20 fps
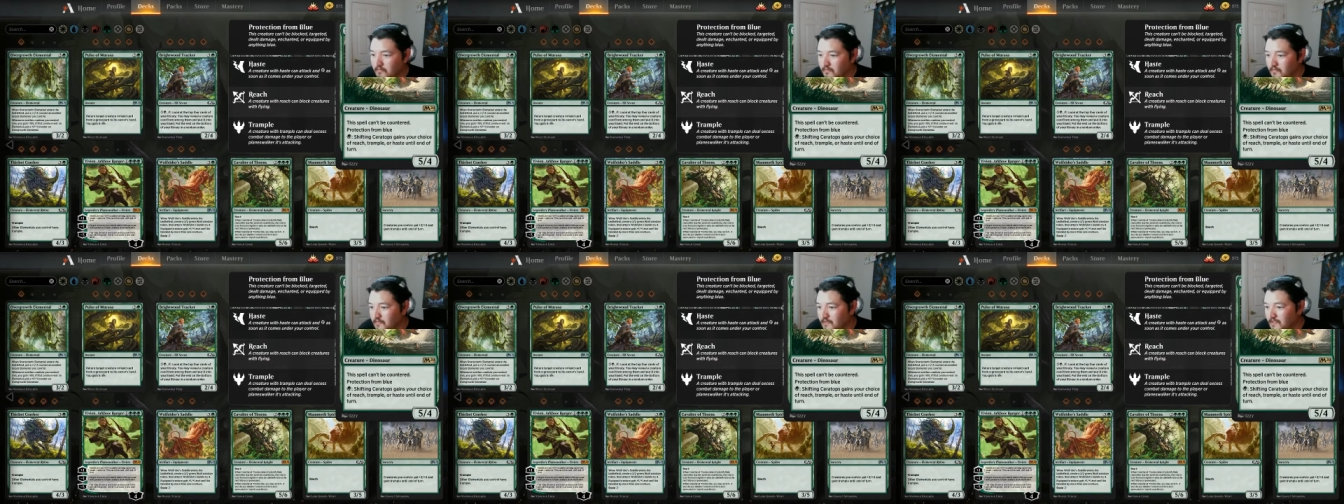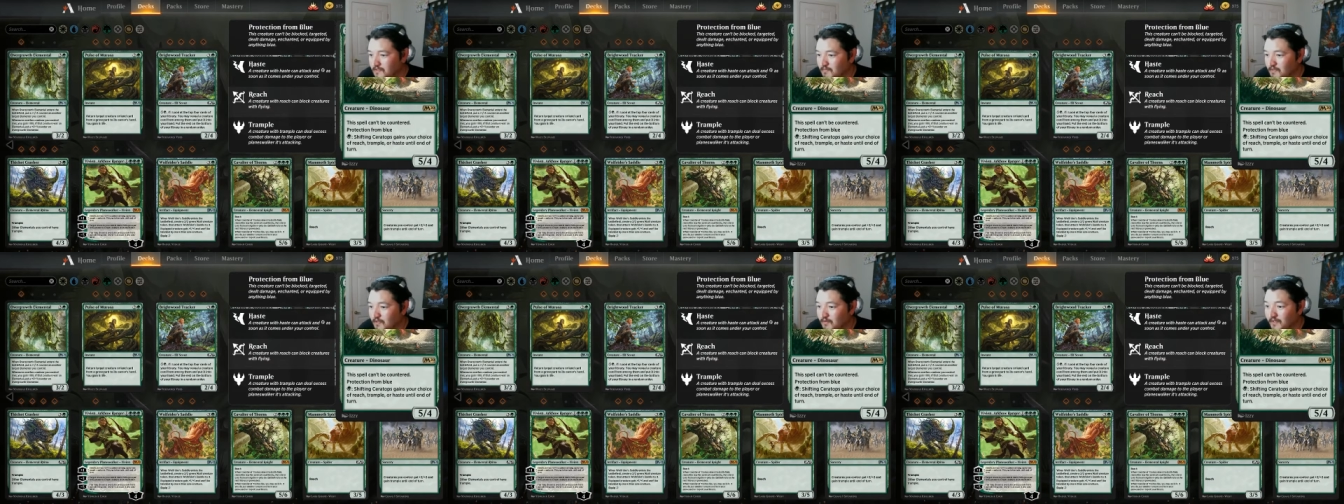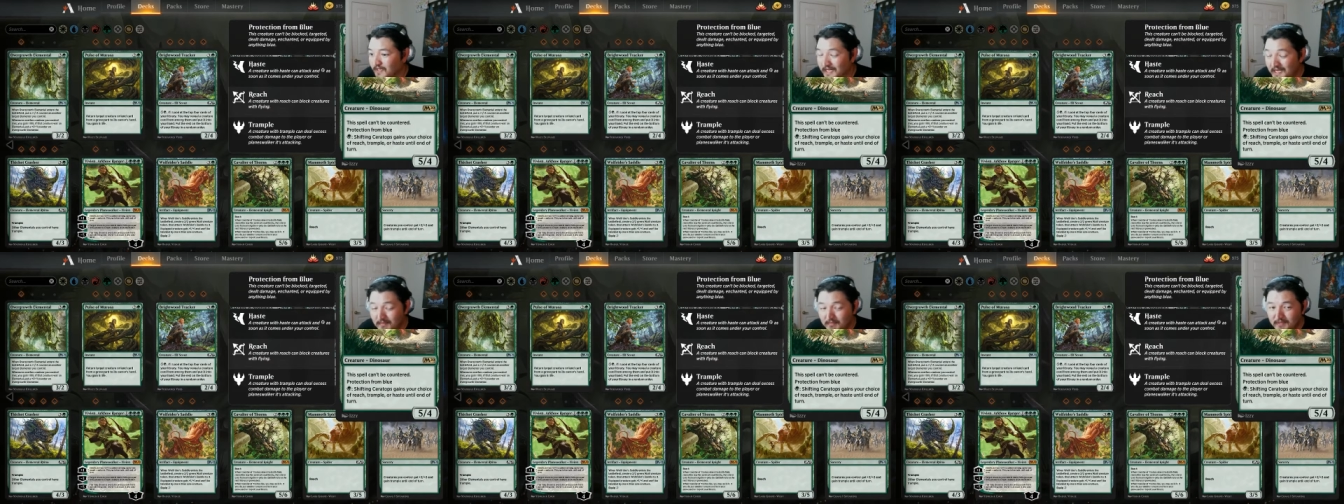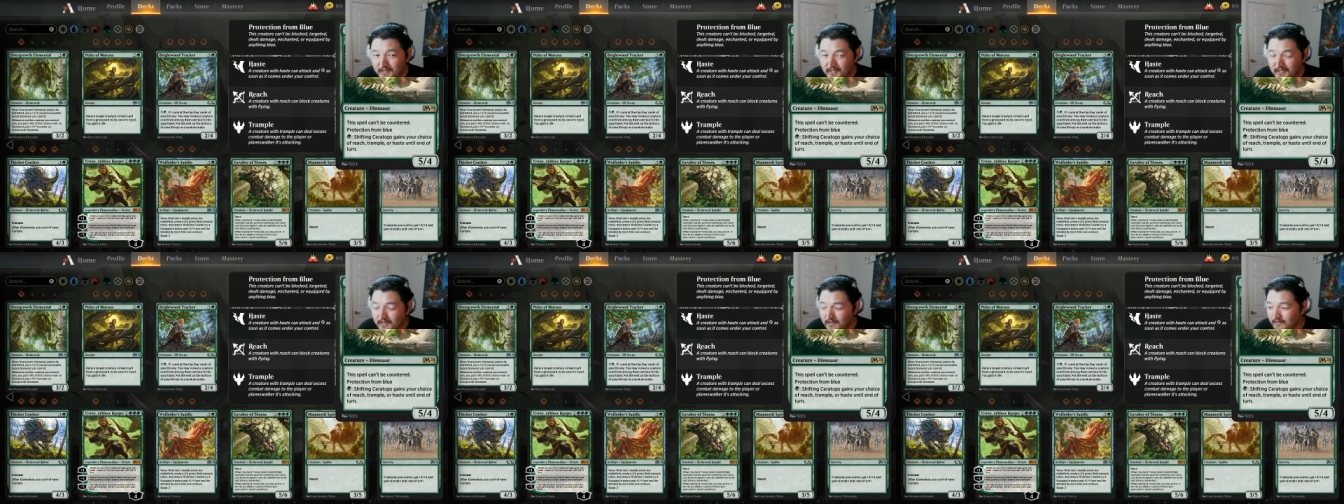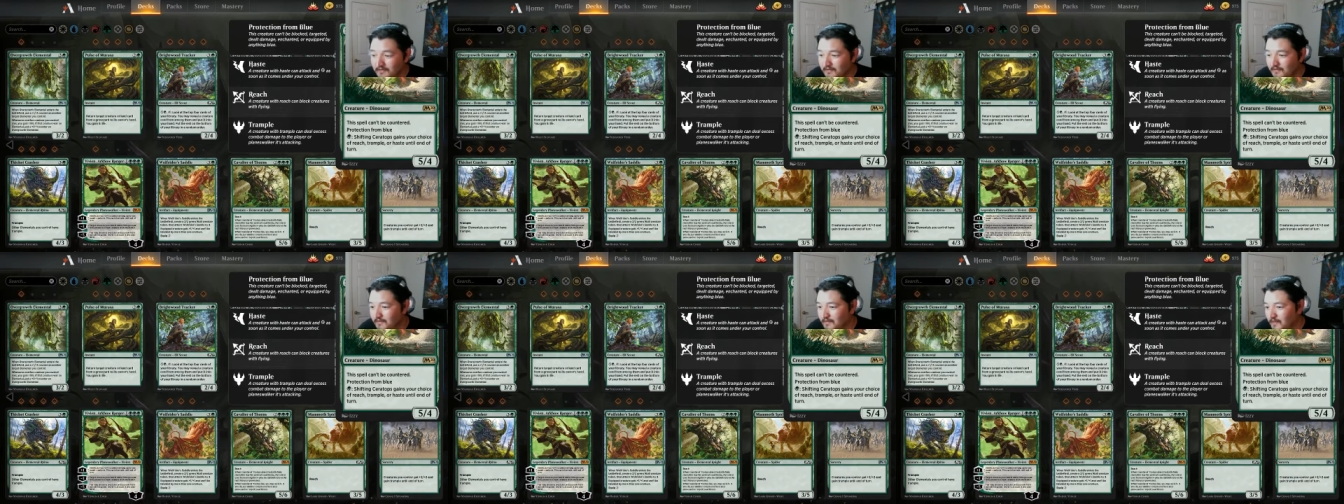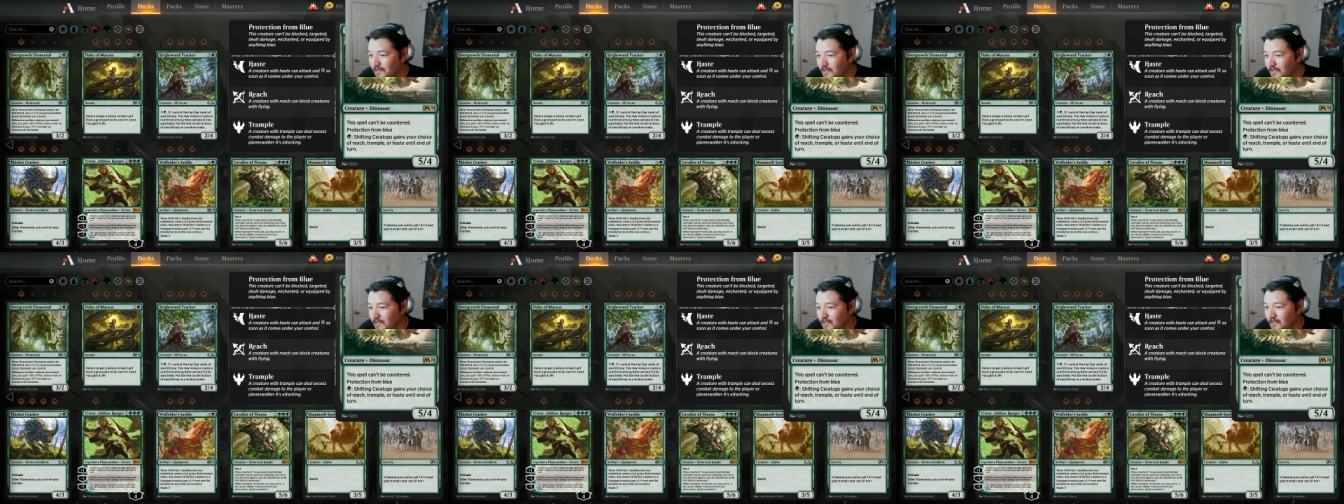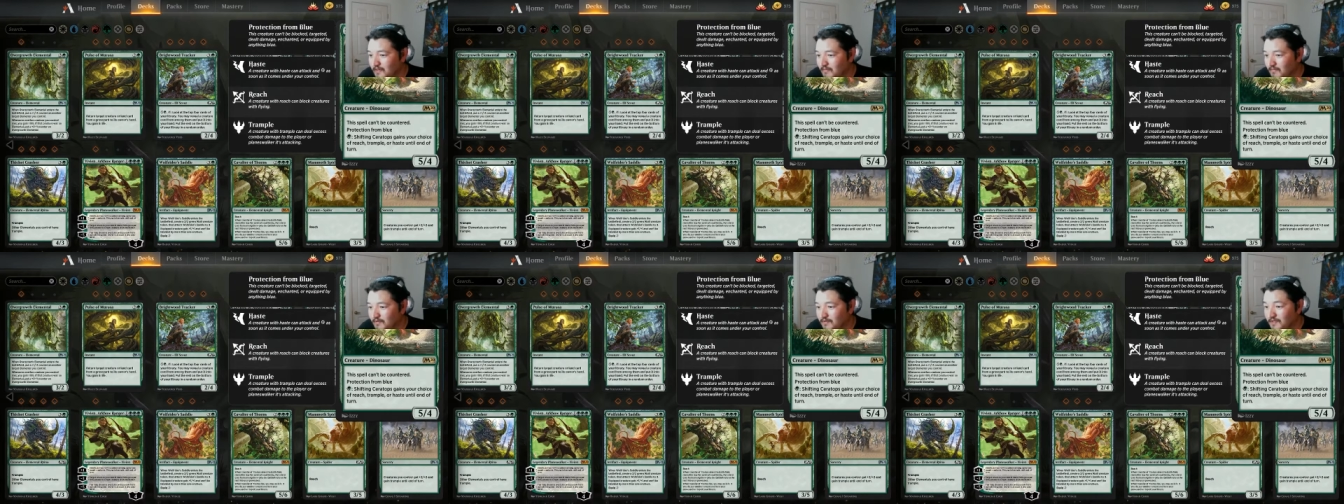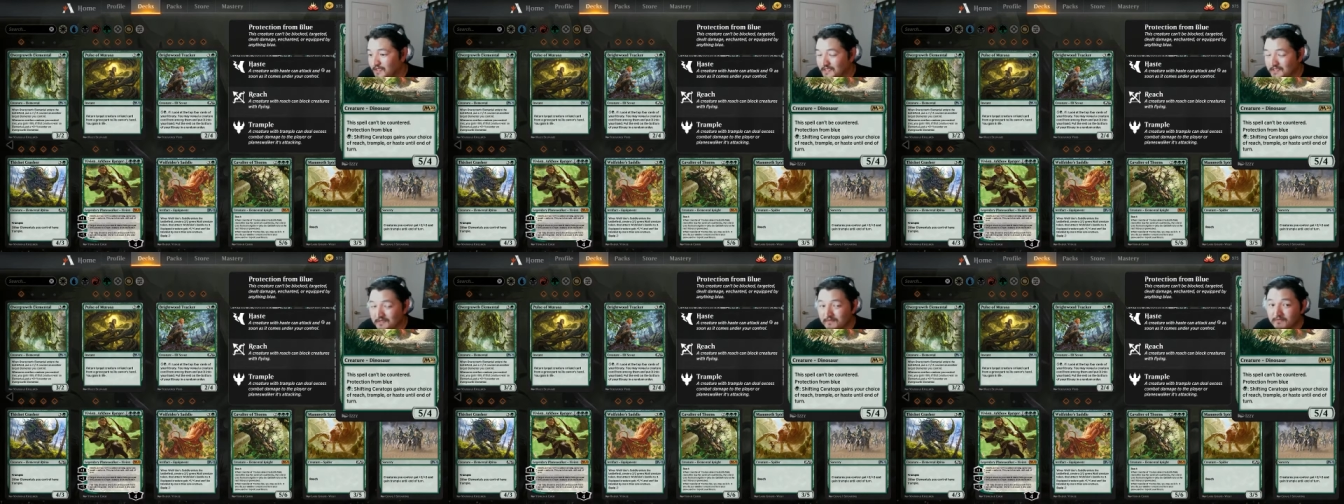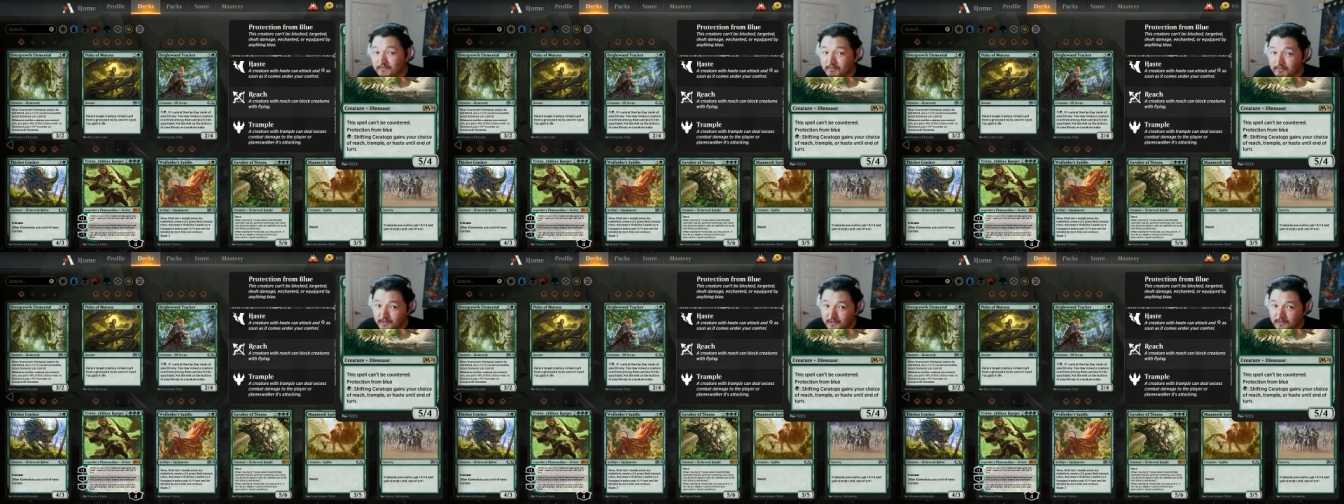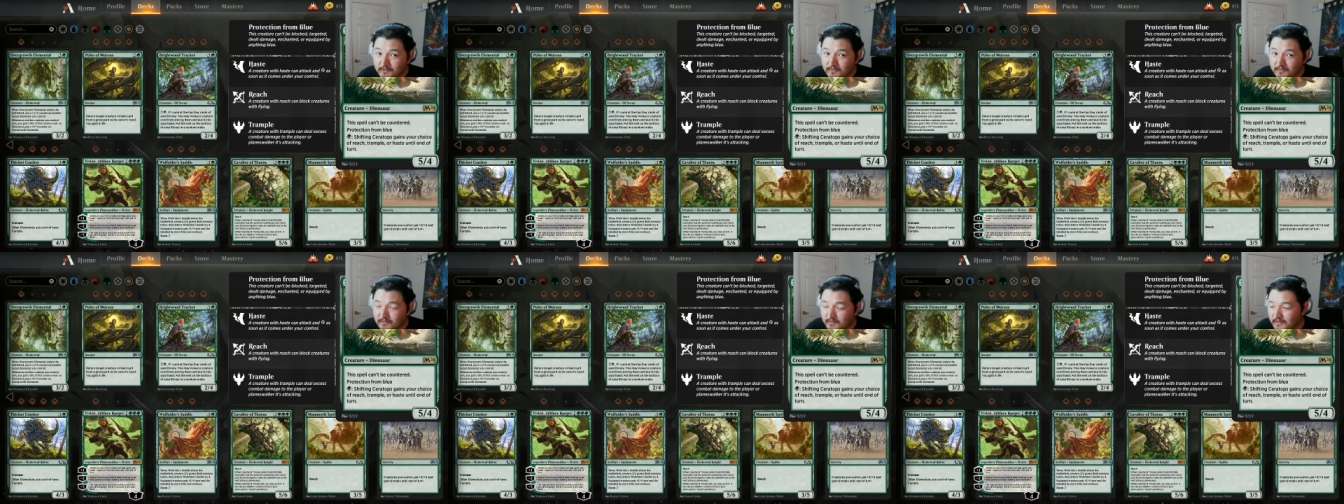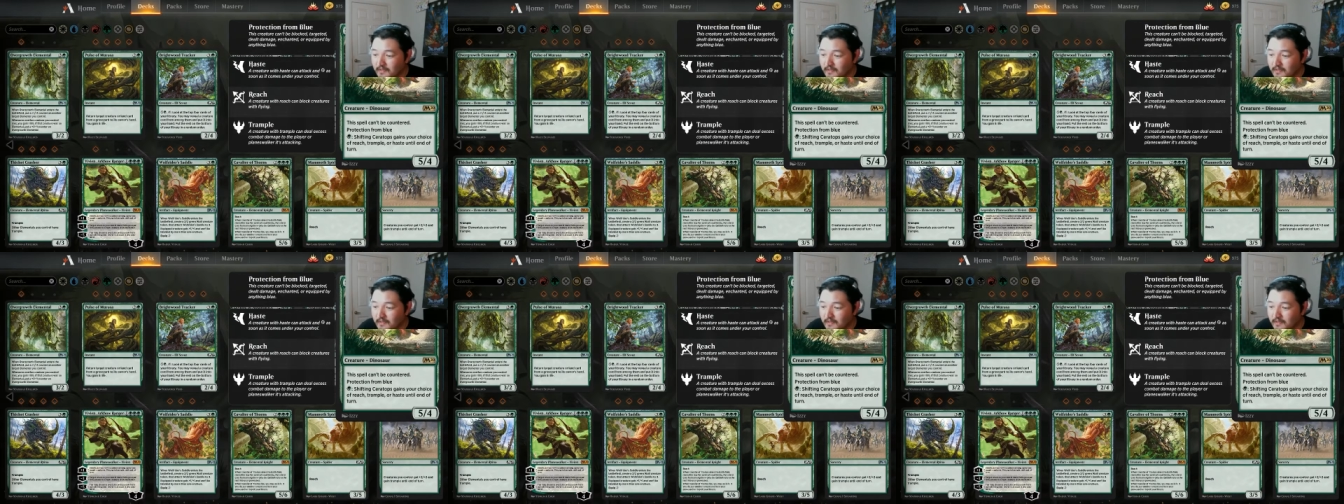The spell can't be countered. Protection from blue.